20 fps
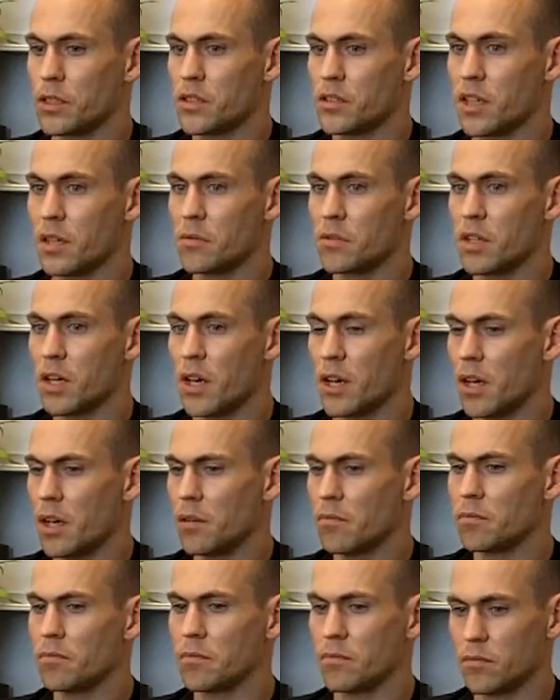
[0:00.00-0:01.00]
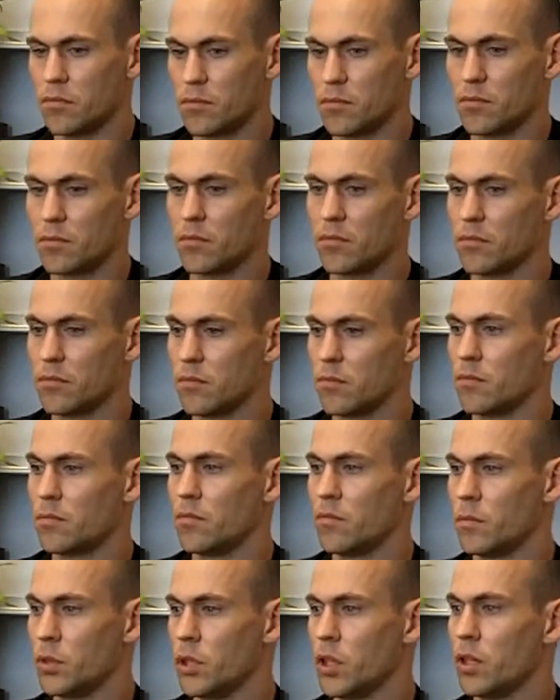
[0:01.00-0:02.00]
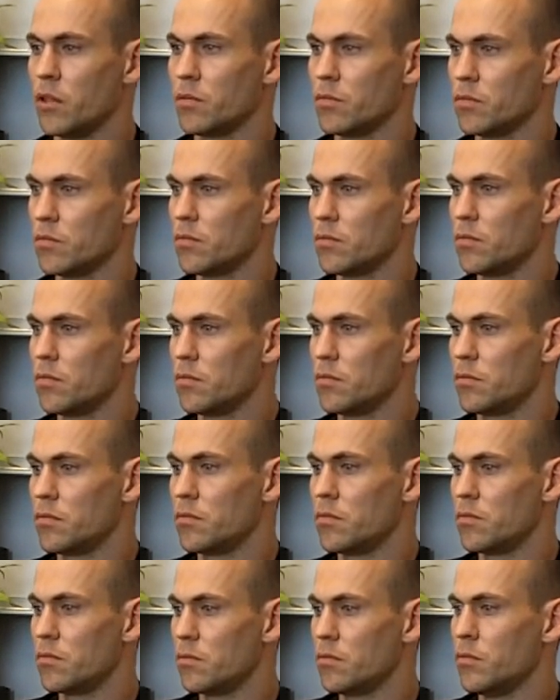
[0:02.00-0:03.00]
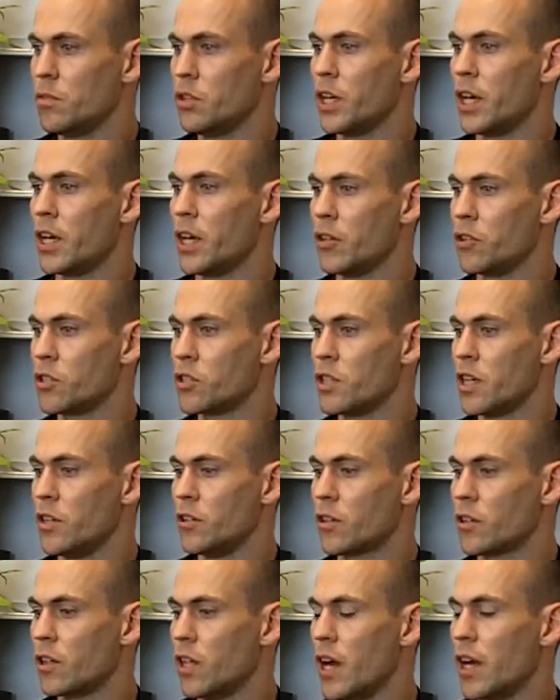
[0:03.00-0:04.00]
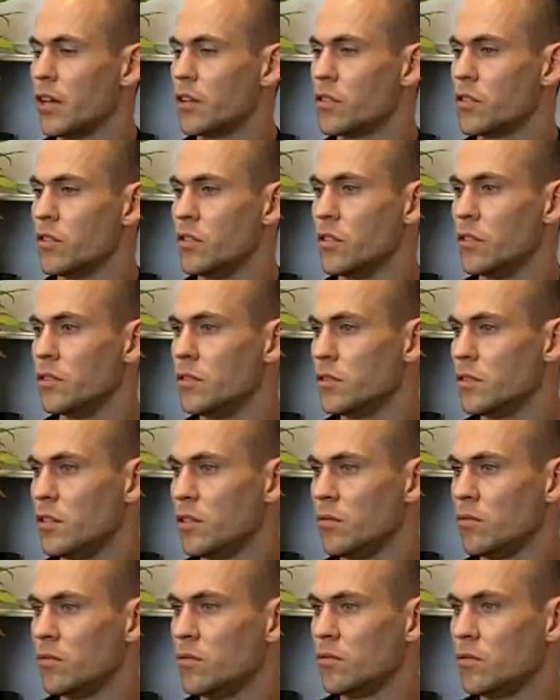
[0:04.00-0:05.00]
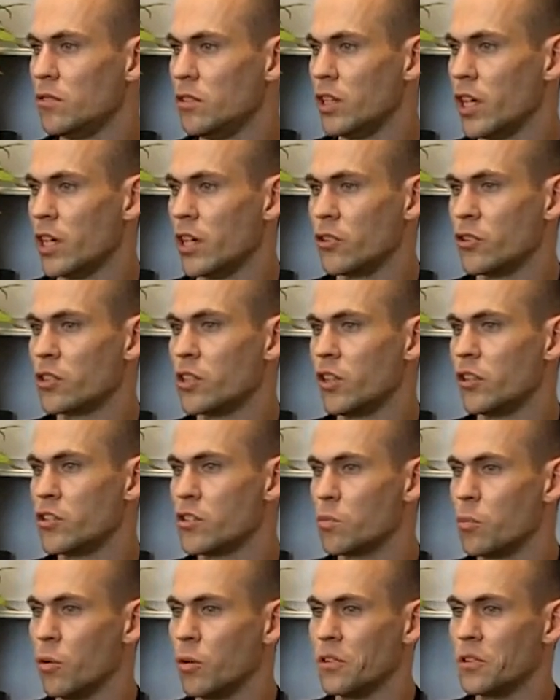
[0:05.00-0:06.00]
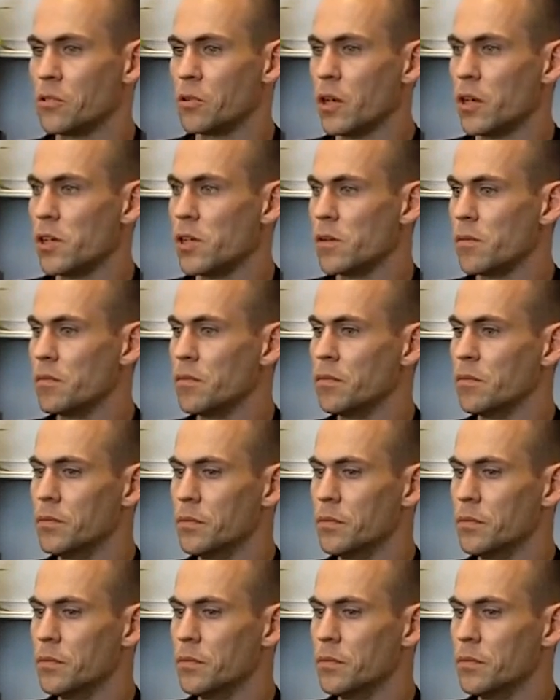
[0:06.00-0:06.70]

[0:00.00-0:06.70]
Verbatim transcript: the same time, you know, you got to understand your client too, and you got to understand the sport you're training.